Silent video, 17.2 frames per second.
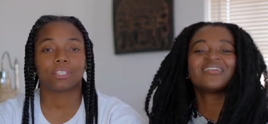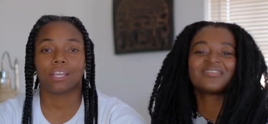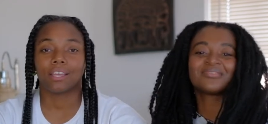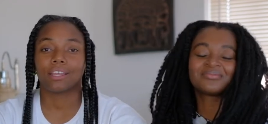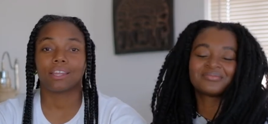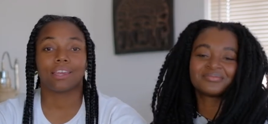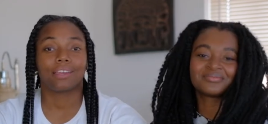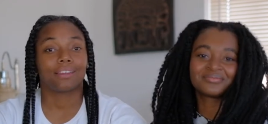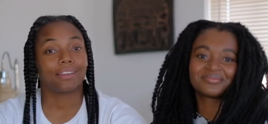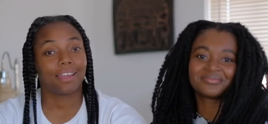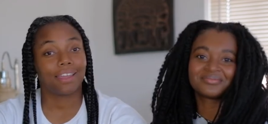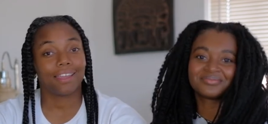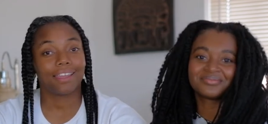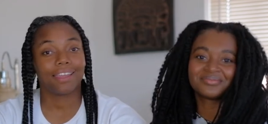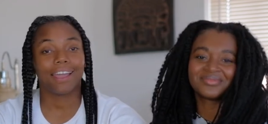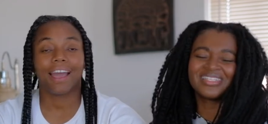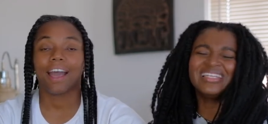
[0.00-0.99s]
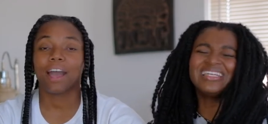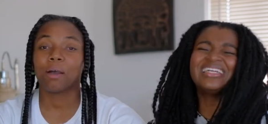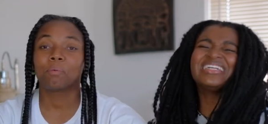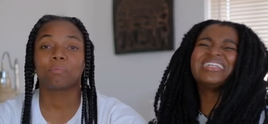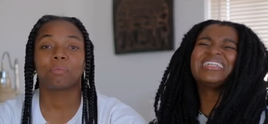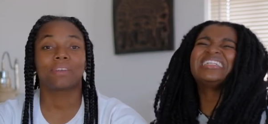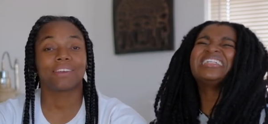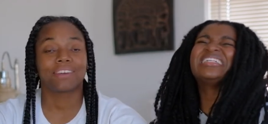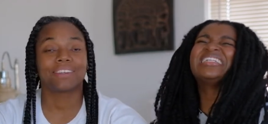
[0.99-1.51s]
Speaker 1: to LA today.
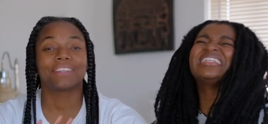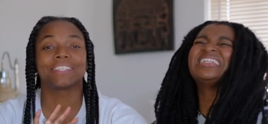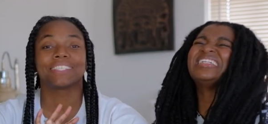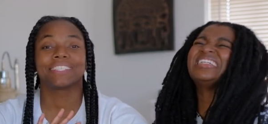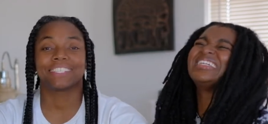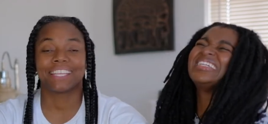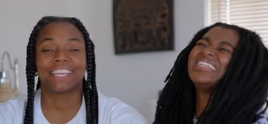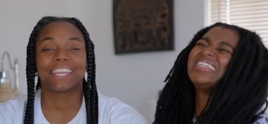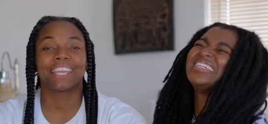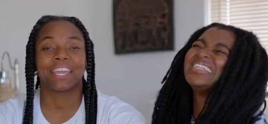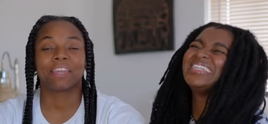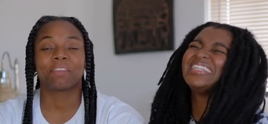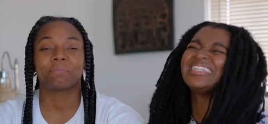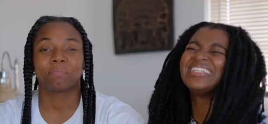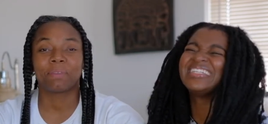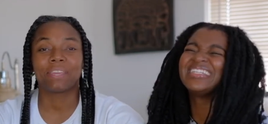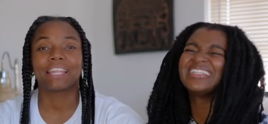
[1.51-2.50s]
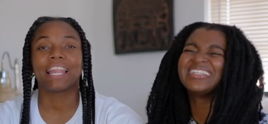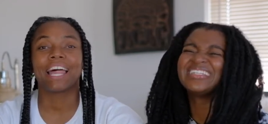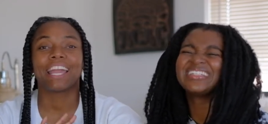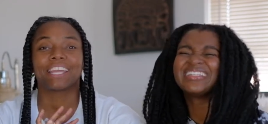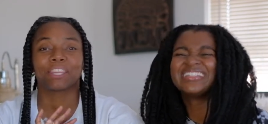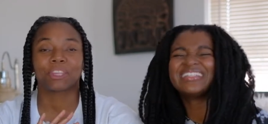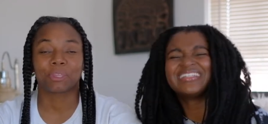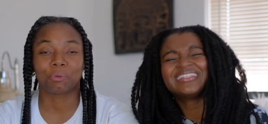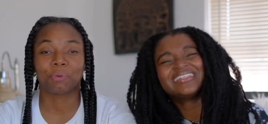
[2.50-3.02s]
I'm going to get me
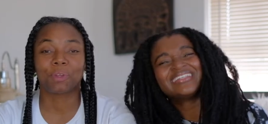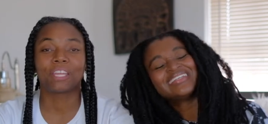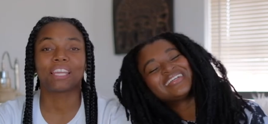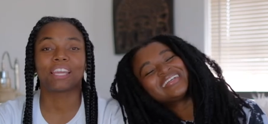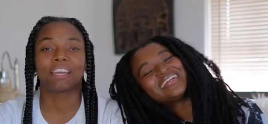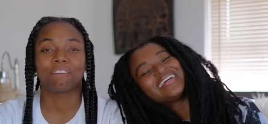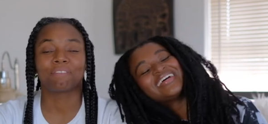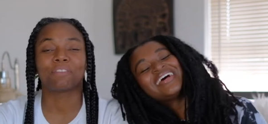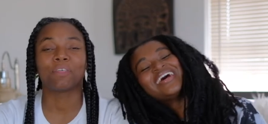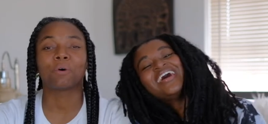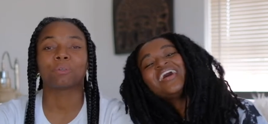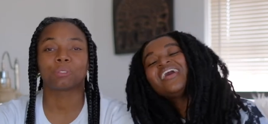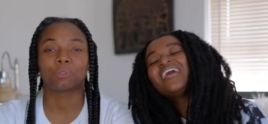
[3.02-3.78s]
like three of those